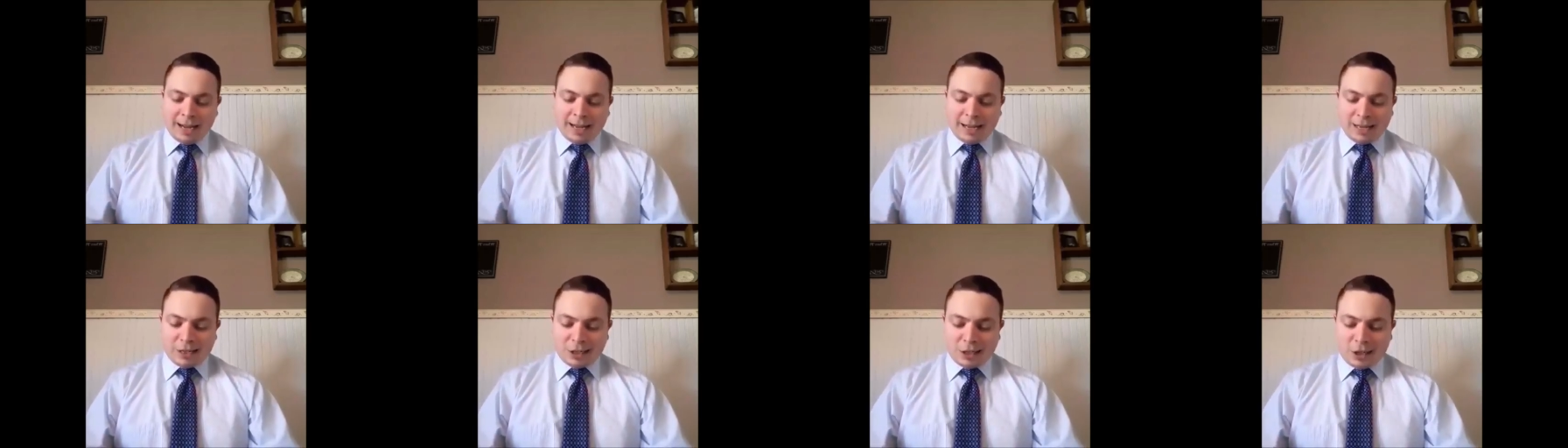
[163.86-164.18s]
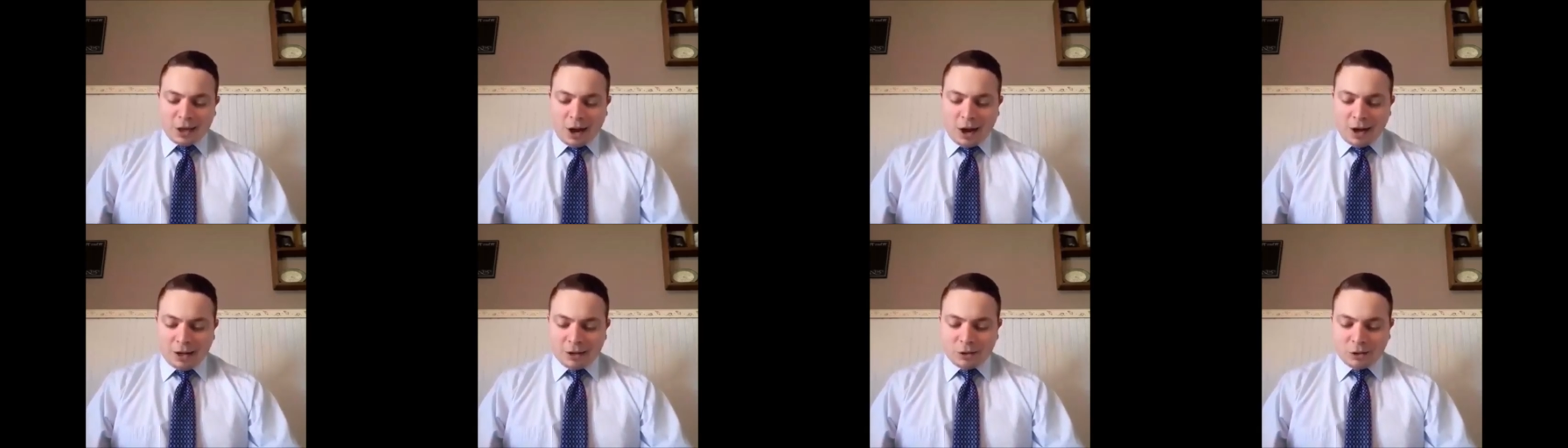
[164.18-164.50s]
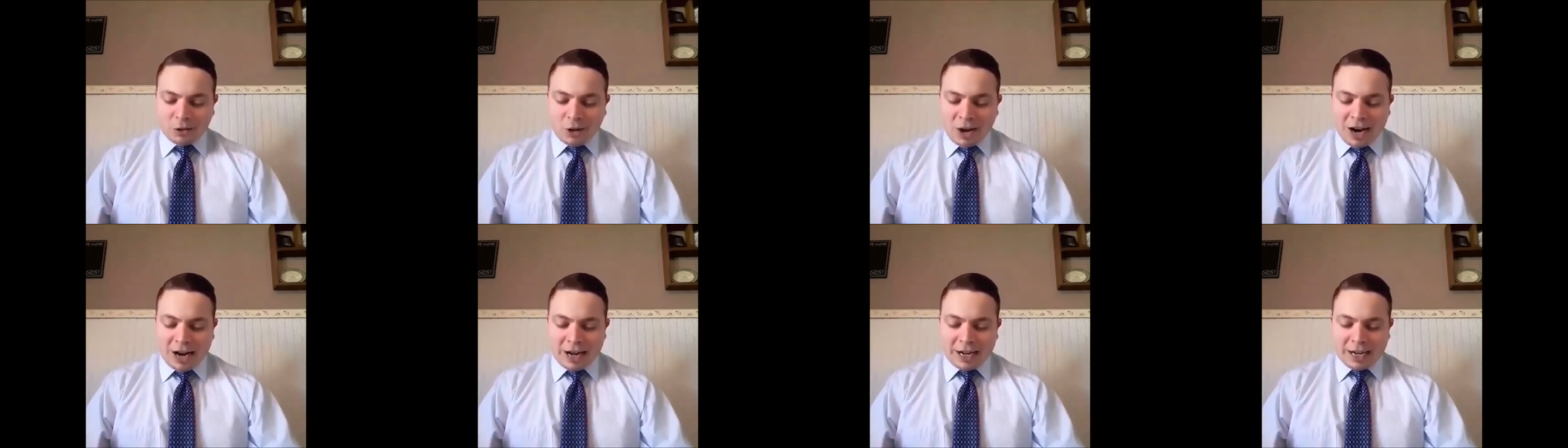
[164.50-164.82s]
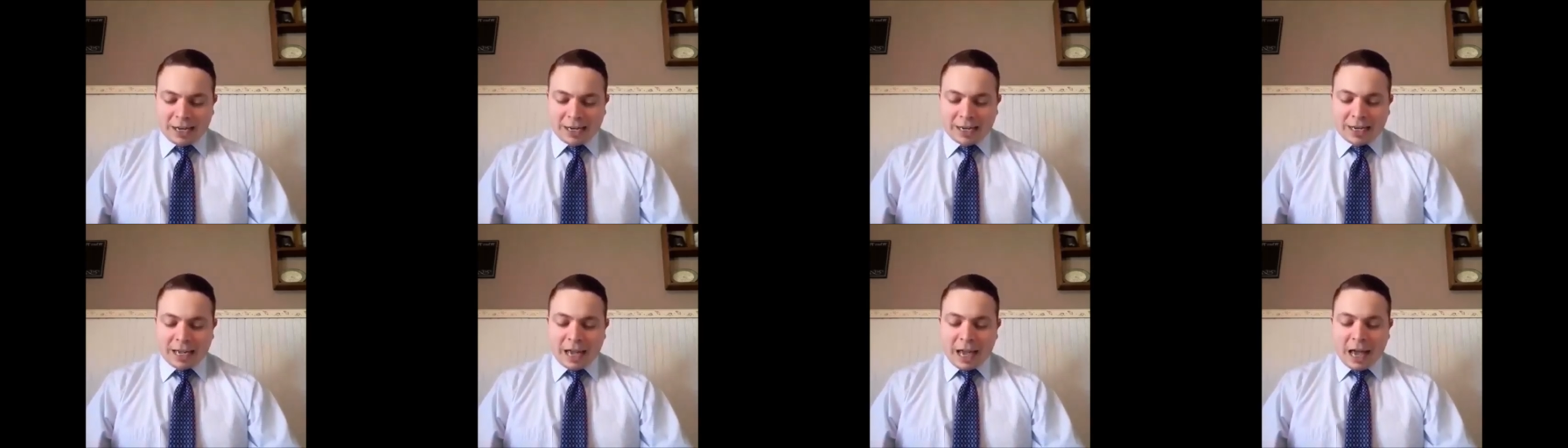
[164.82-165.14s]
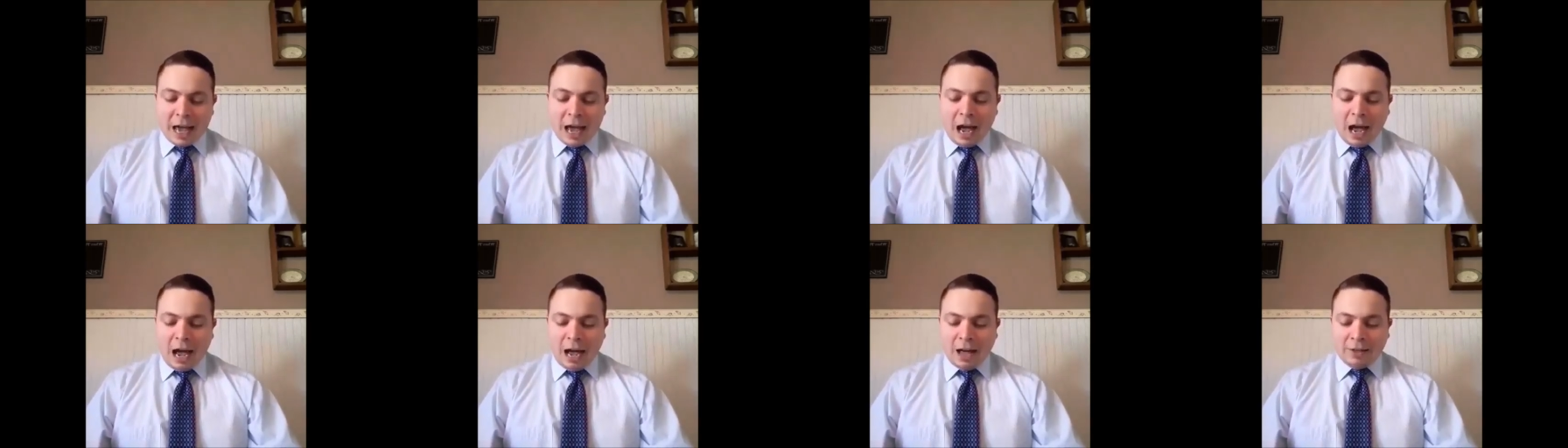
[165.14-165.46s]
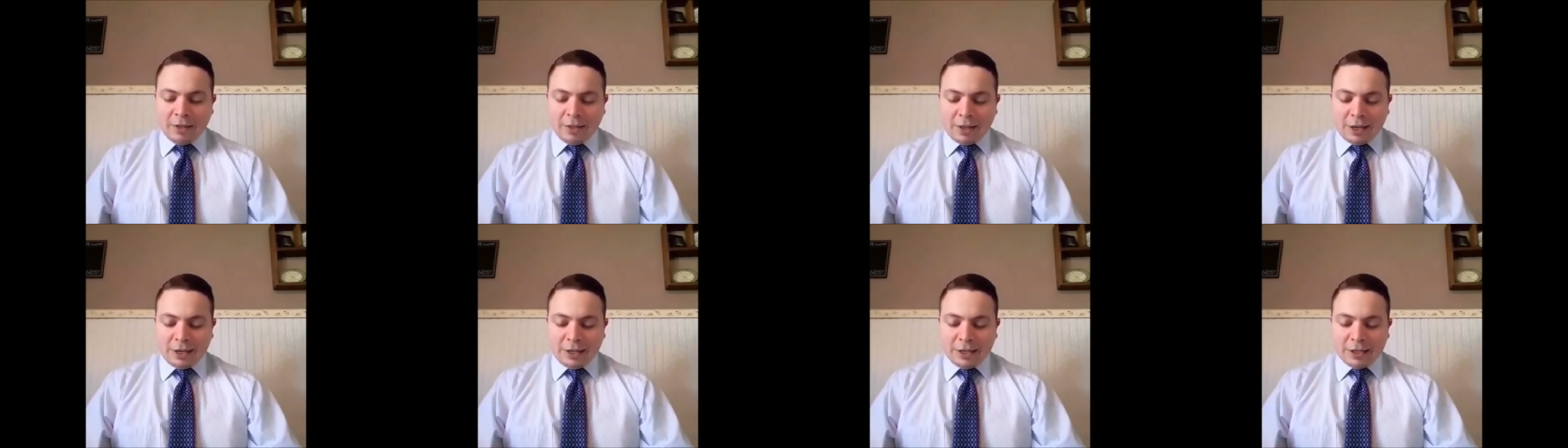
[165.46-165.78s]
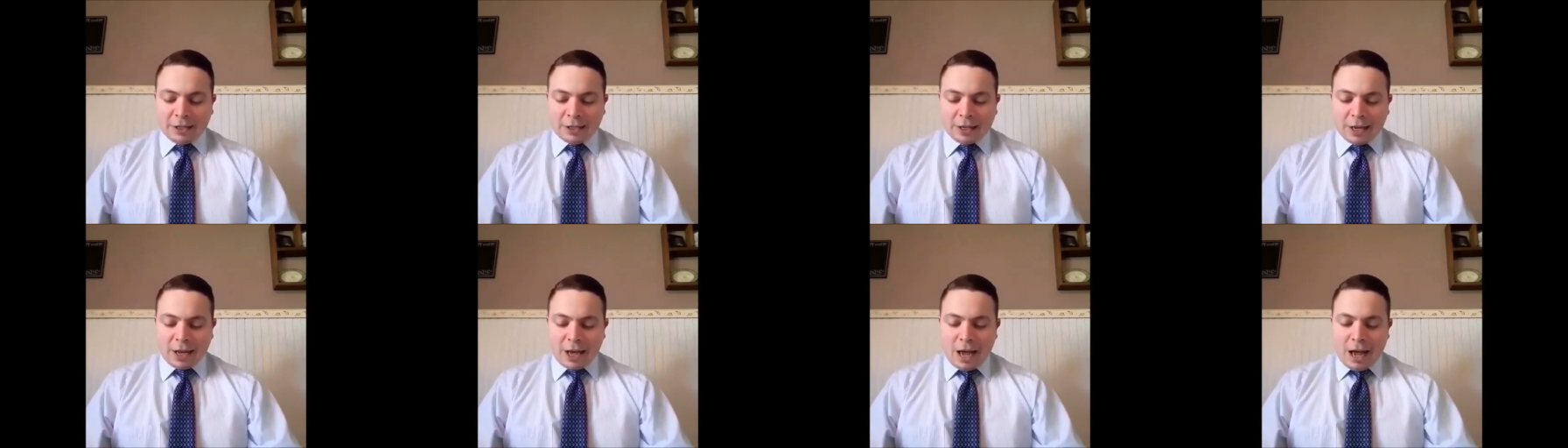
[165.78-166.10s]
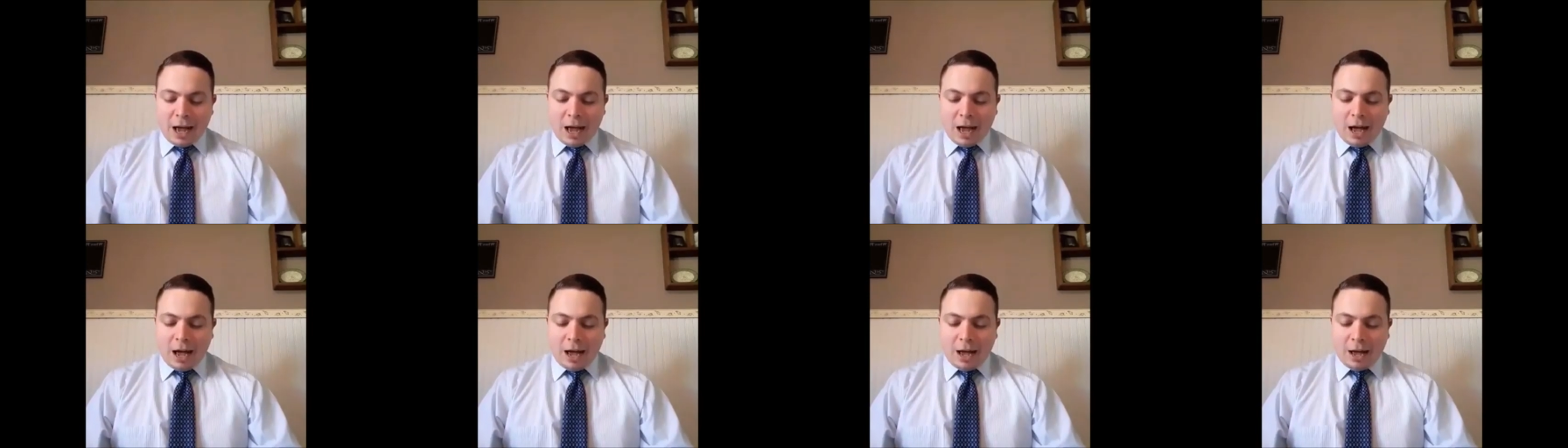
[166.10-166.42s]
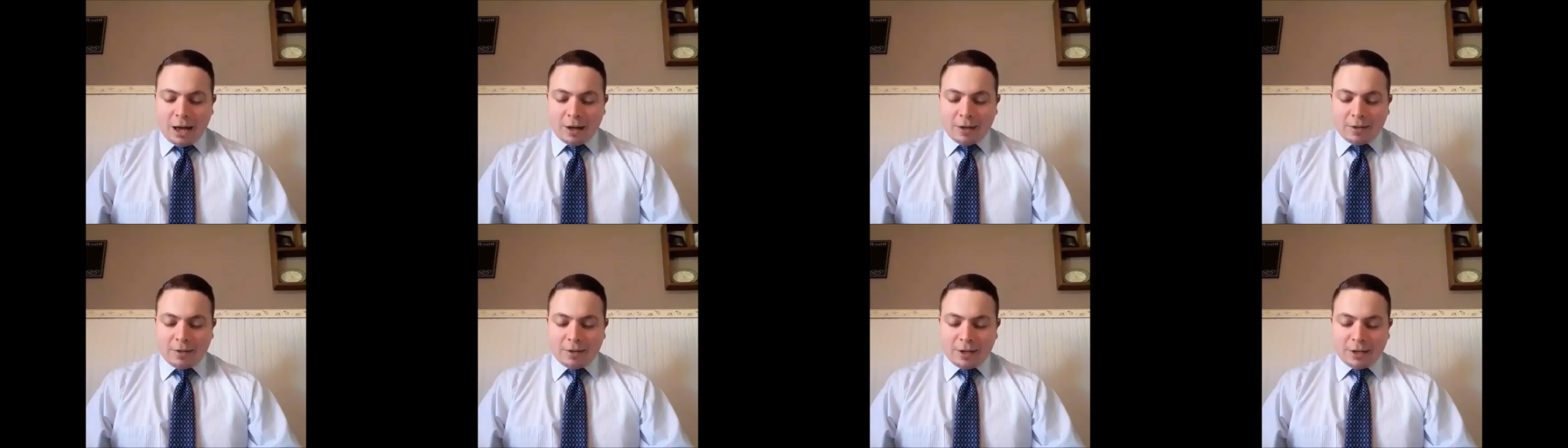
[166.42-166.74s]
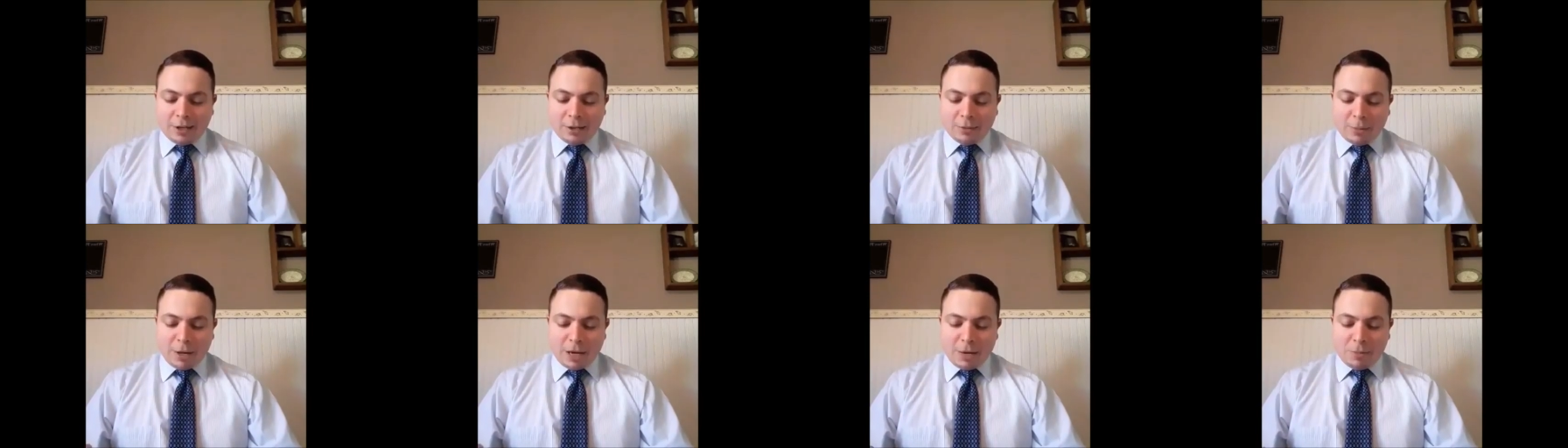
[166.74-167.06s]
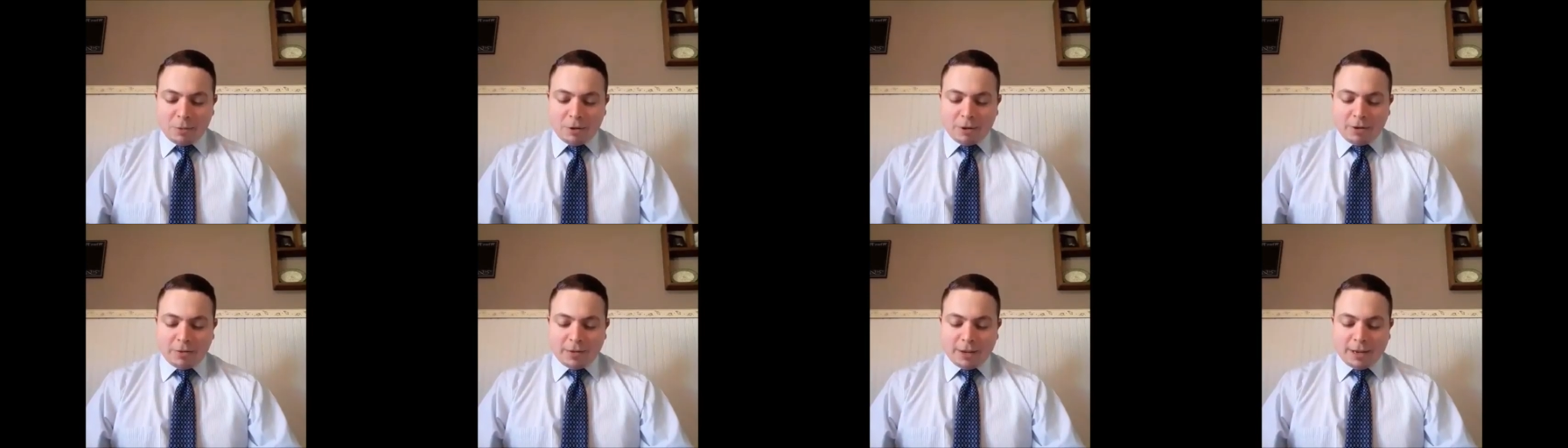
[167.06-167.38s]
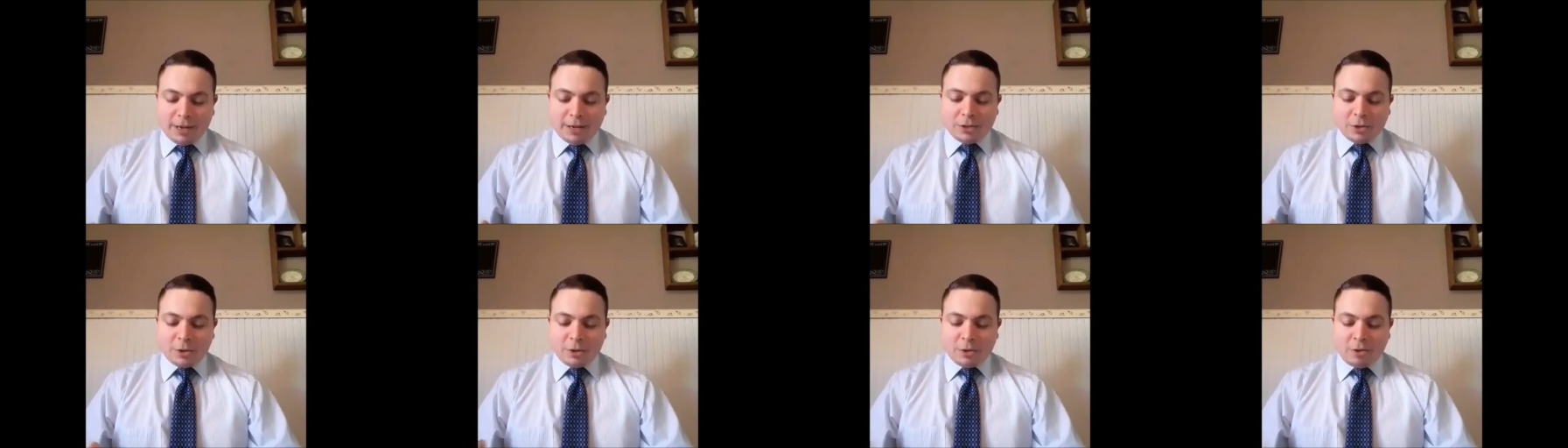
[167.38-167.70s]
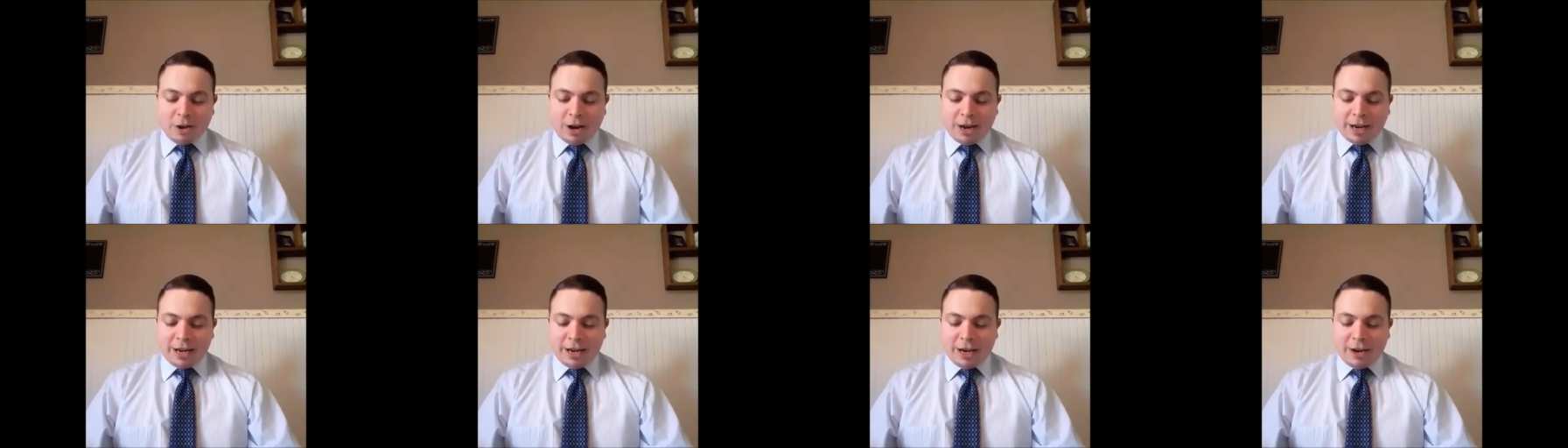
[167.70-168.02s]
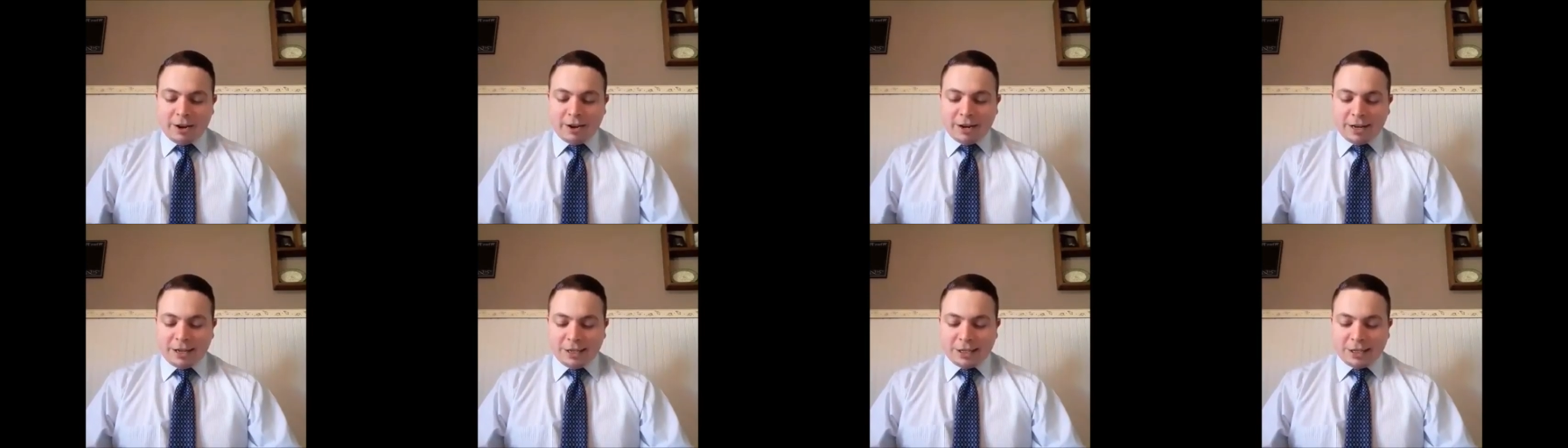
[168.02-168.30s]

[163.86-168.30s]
And as God's writing uh, these uh, these people of Israel right here.